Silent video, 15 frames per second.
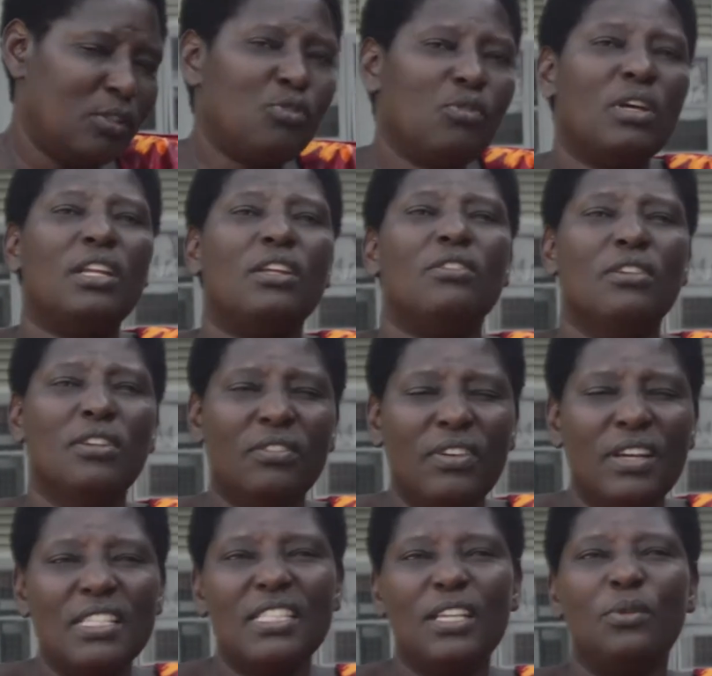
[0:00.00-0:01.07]
So a
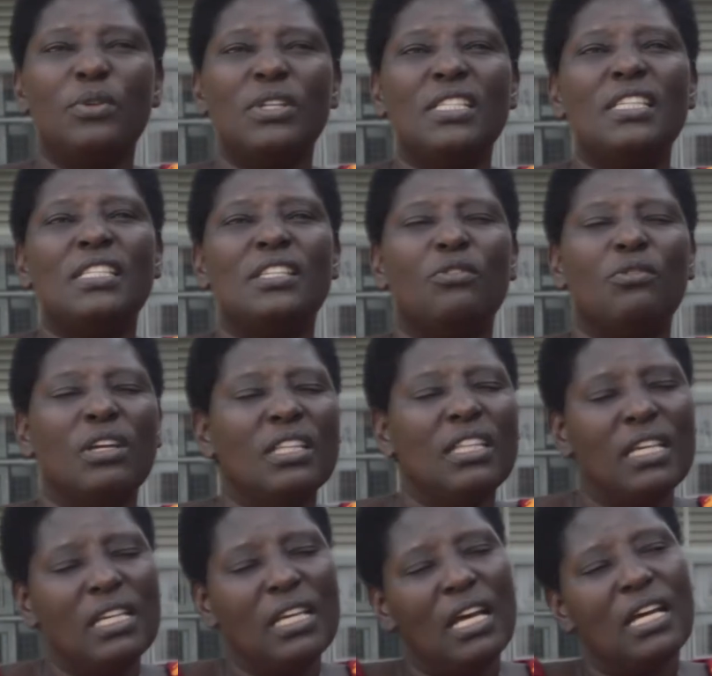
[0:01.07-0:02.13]
university which is
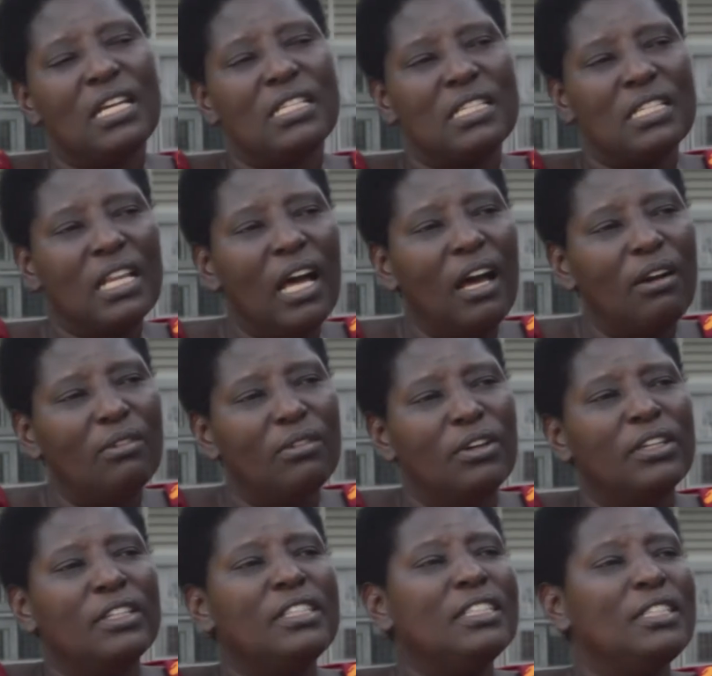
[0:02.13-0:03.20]
20 years now,
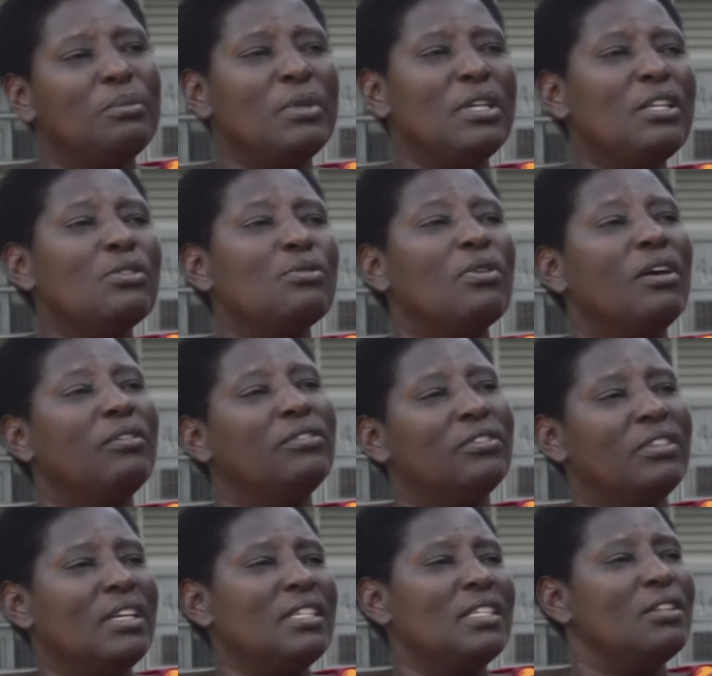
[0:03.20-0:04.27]
it means we
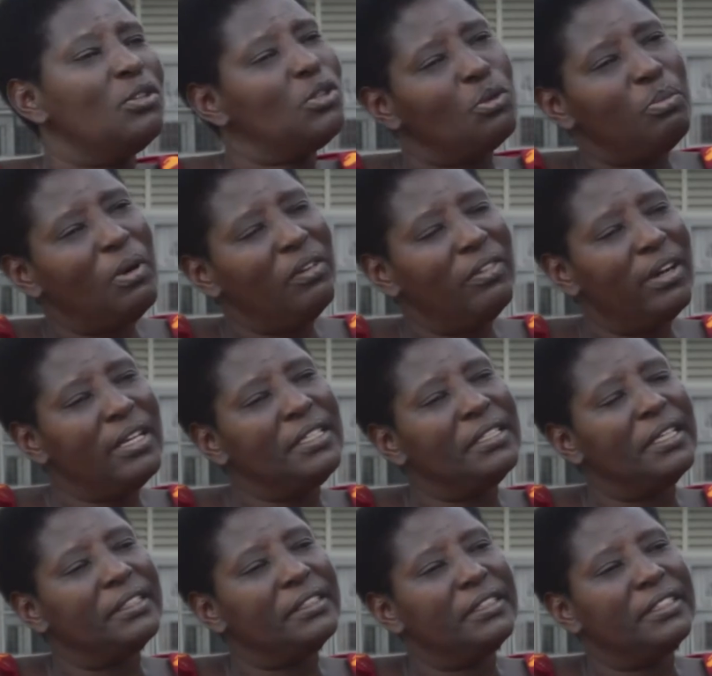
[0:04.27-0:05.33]
have raised
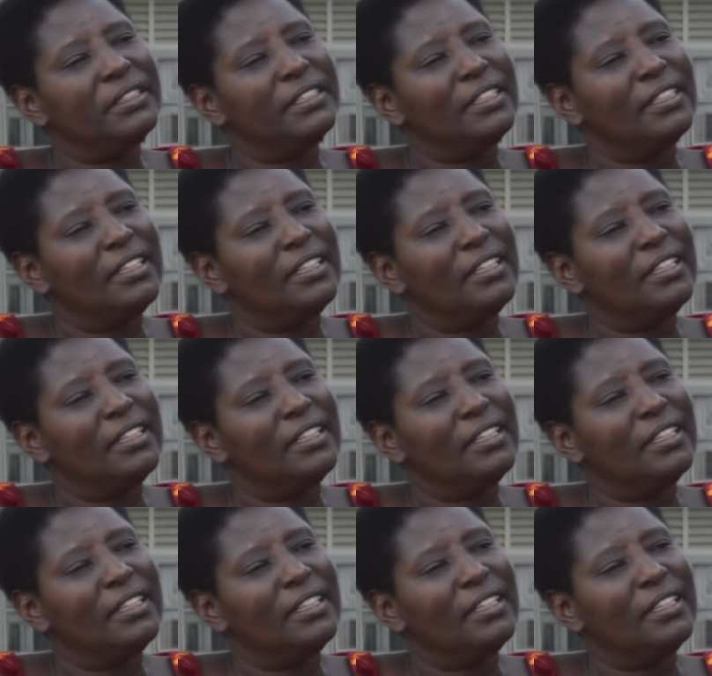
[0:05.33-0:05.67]
supervisors.